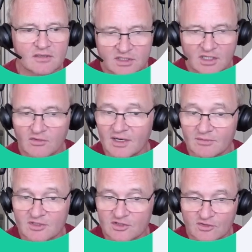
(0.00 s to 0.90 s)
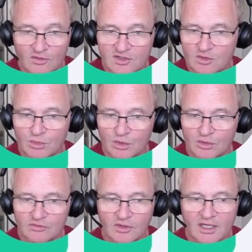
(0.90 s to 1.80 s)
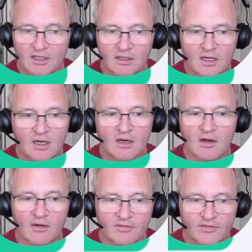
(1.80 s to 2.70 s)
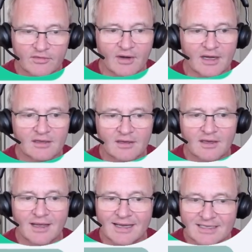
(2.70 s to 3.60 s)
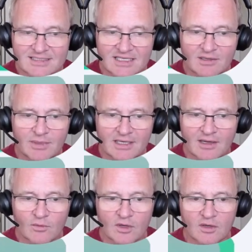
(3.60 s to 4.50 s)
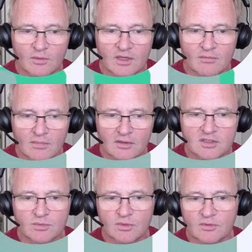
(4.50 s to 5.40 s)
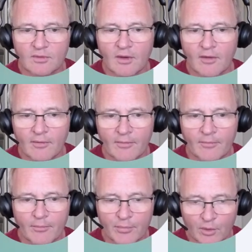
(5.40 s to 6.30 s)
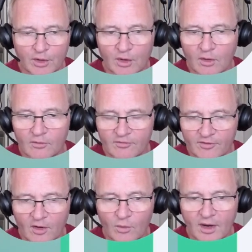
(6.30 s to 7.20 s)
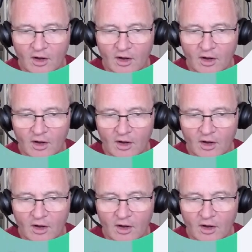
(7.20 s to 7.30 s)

So the Green does not support running of Thread and a Zigbee network with a multiple protocol firmware